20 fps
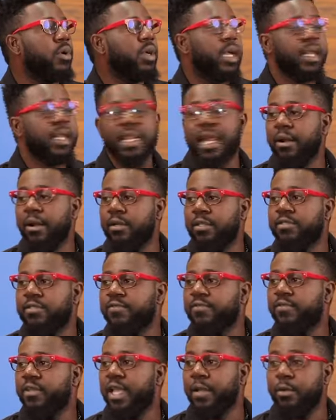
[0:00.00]
And that was
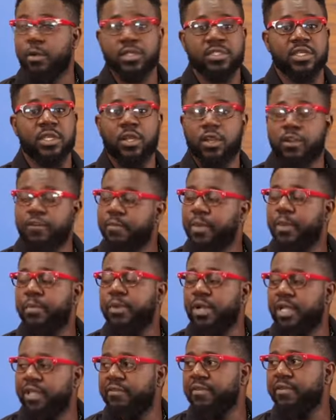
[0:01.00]
fear, because a lot of people
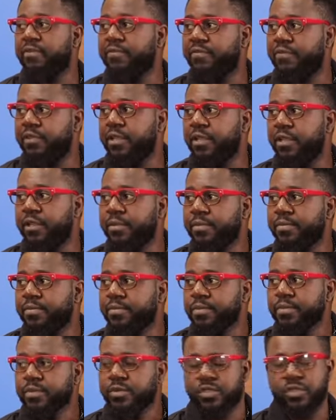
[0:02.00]
live in fear.
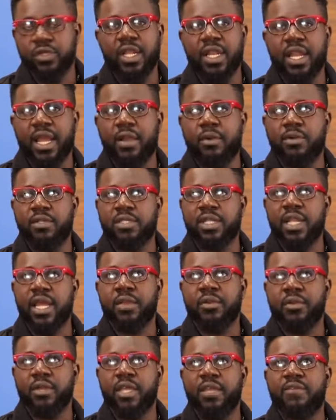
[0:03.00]
So then I was
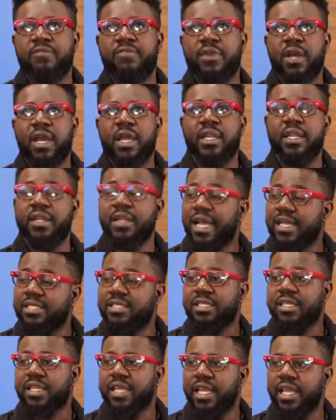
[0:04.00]
like, okay, fine, that's
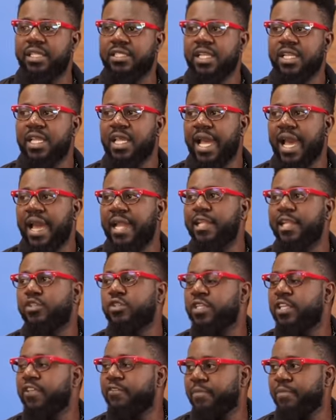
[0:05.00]
the case. I need
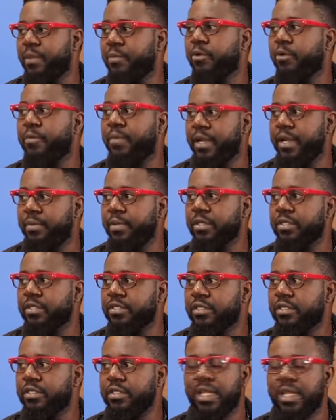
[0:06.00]
to give people
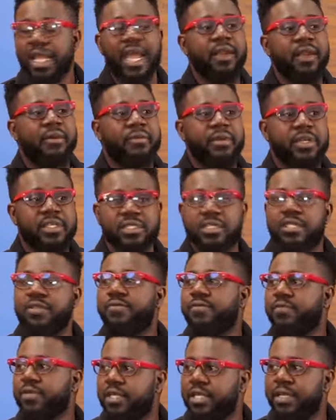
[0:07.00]
purpose, a reason
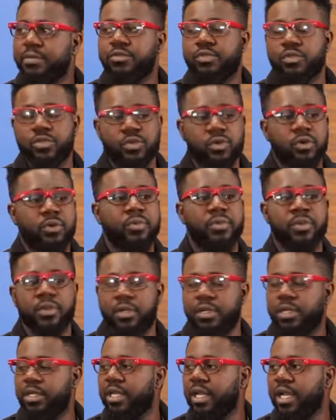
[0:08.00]
for them to go
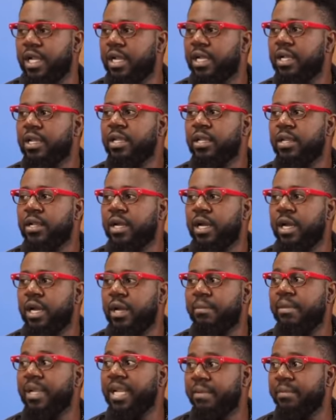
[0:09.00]
beyond their
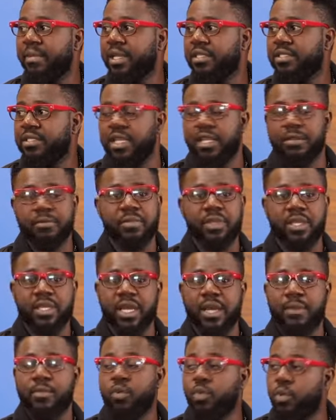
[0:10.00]
limits and
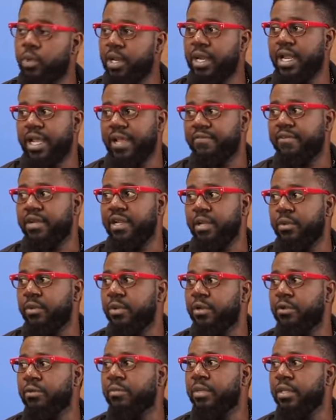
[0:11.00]
become whatever they
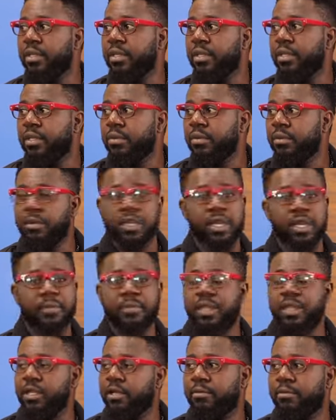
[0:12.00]
want to be without
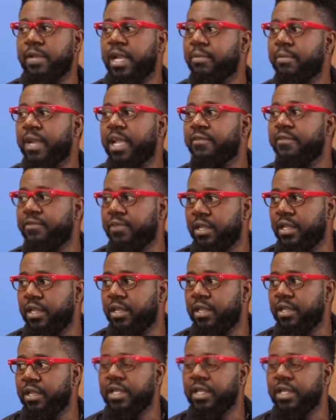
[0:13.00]
being held back by fear.